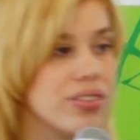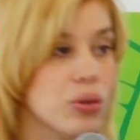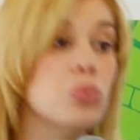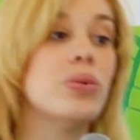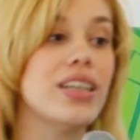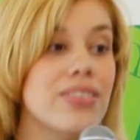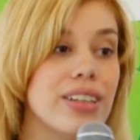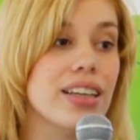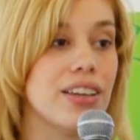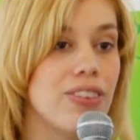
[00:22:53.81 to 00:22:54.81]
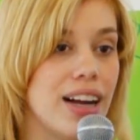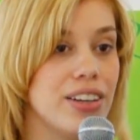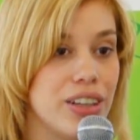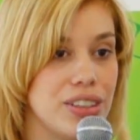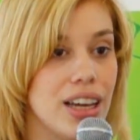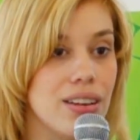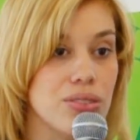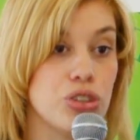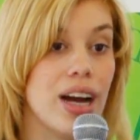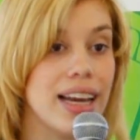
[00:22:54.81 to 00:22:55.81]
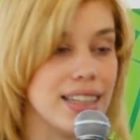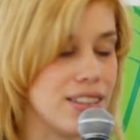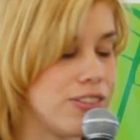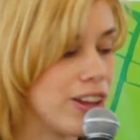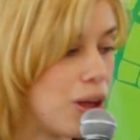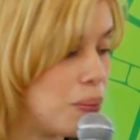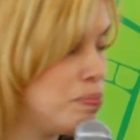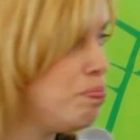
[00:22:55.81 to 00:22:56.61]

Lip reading: that we really find ourselves trying to fill.